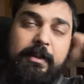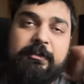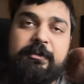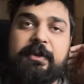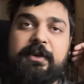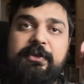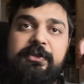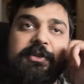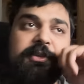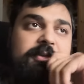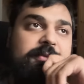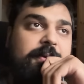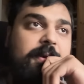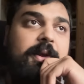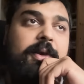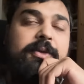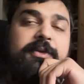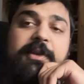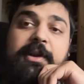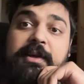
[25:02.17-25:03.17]
I'm finished these
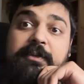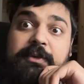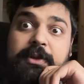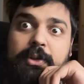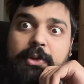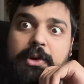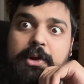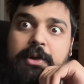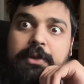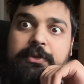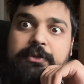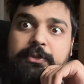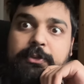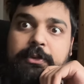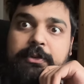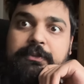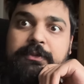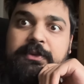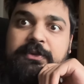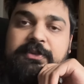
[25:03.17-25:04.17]
videos, I'd have a long sort
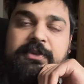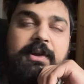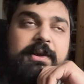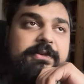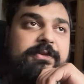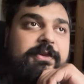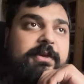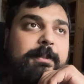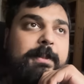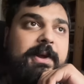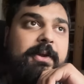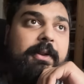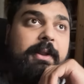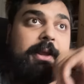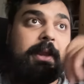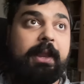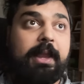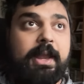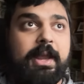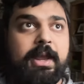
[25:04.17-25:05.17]
of discussion about
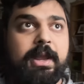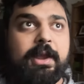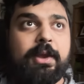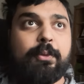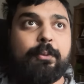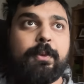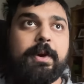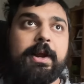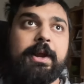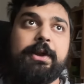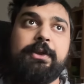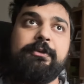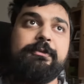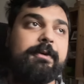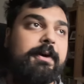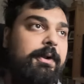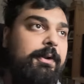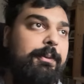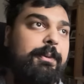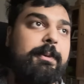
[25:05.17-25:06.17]
like, hey, why are you
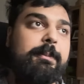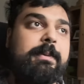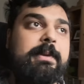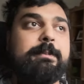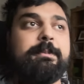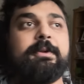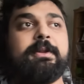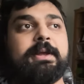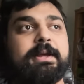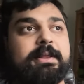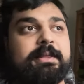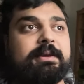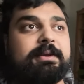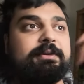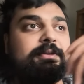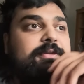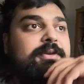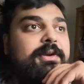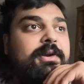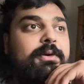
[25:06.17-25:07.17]
following people like
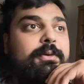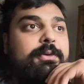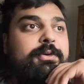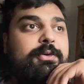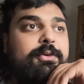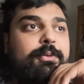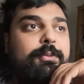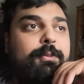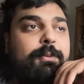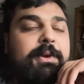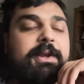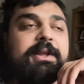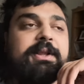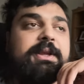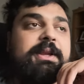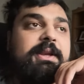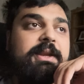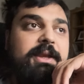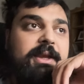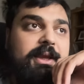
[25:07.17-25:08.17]
this? You know, do you
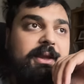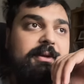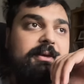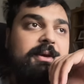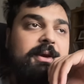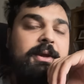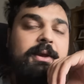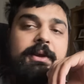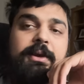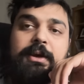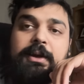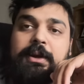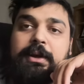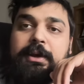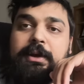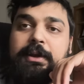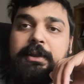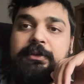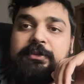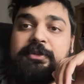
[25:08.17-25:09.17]
really need
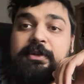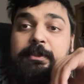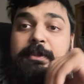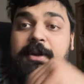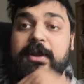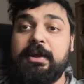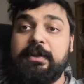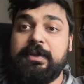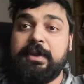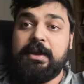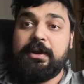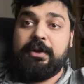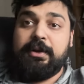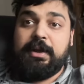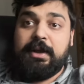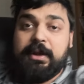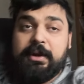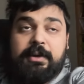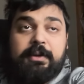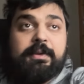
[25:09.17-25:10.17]
uh, somebody on the
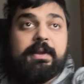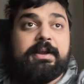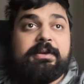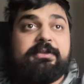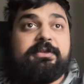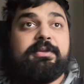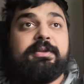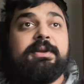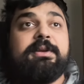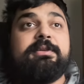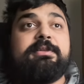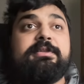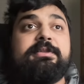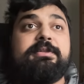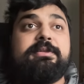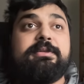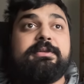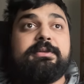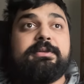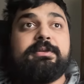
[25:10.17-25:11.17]
internet that's
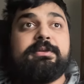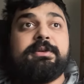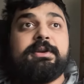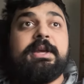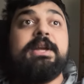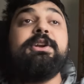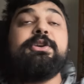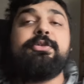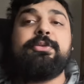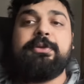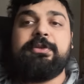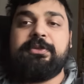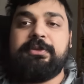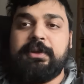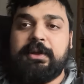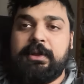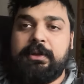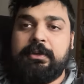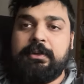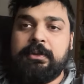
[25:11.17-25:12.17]
this
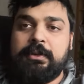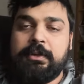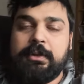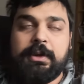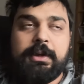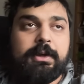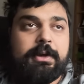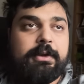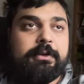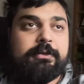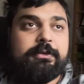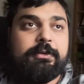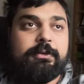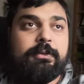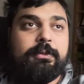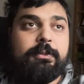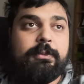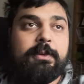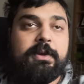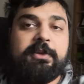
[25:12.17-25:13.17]
interesting uh,
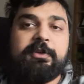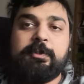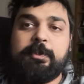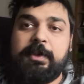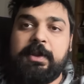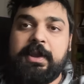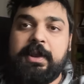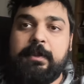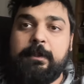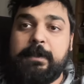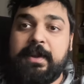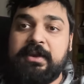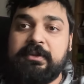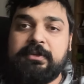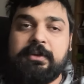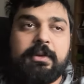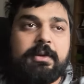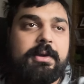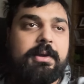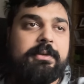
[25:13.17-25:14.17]
to explain
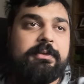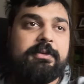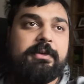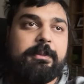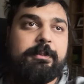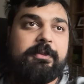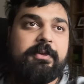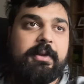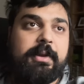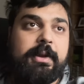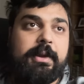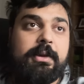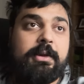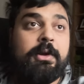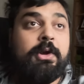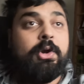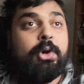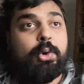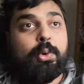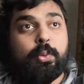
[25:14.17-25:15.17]
basic concepts like
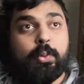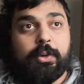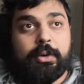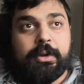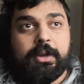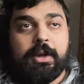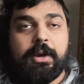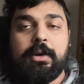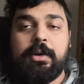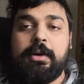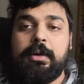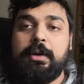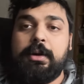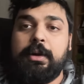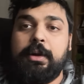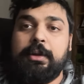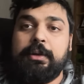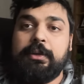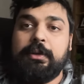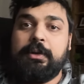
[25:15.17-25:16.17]
working
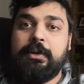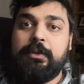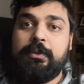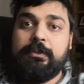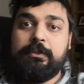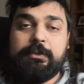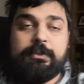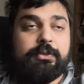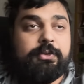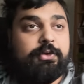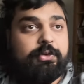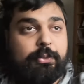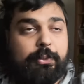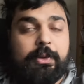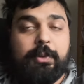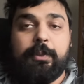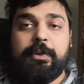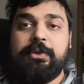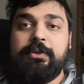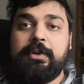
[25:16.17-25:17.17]
hard, you know, doing
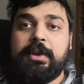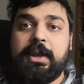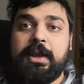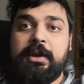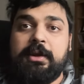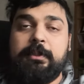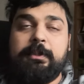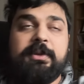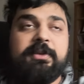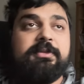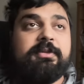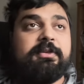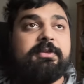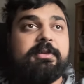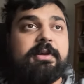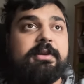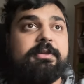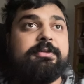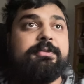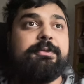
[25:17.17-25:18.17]
what you can to be
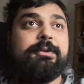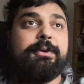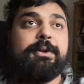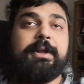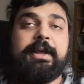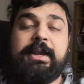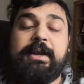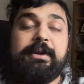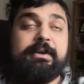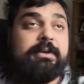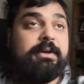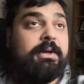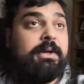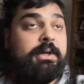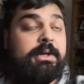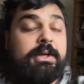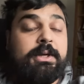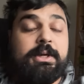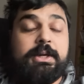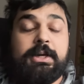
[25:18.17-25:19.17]
successful and
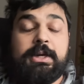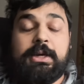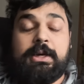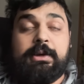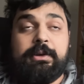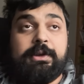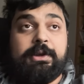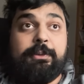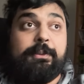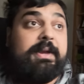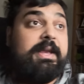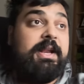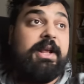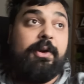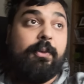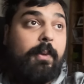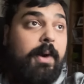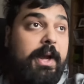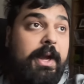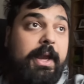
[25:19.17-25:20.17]
uh, you know,
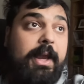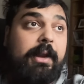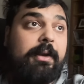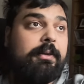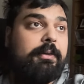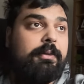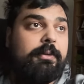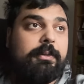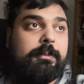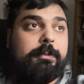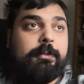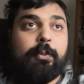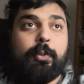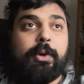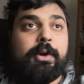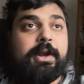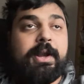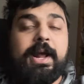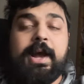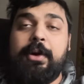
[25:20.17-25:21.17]
eating right or
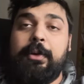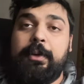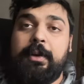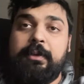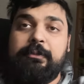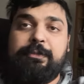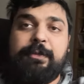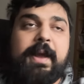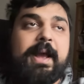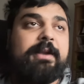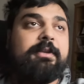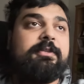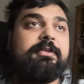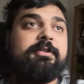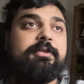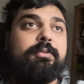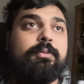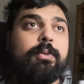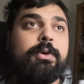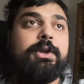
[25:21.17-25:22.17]
working out. If
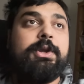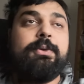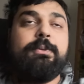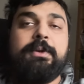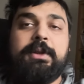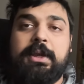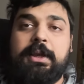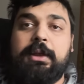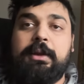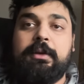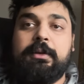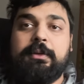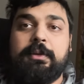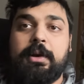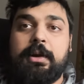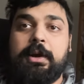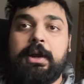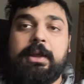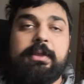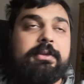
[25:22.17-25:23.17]
that's what you need,
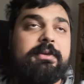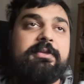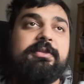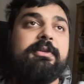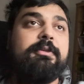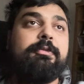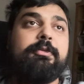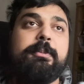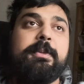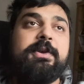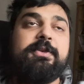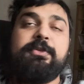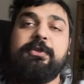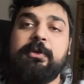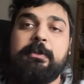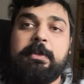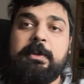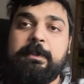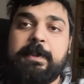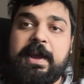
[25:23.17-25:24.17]
all right, this information
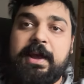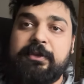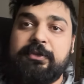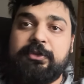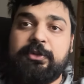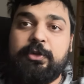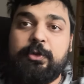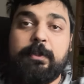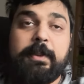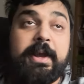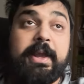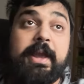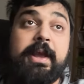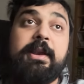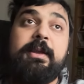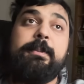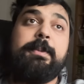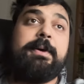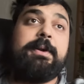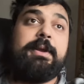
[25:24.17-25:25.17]
could be passed to you by
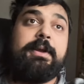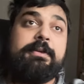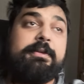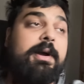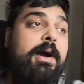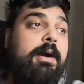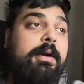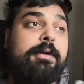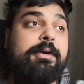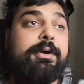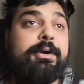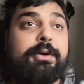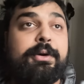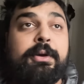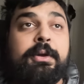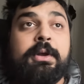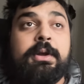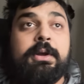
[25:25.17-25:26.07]
anybody, a doctor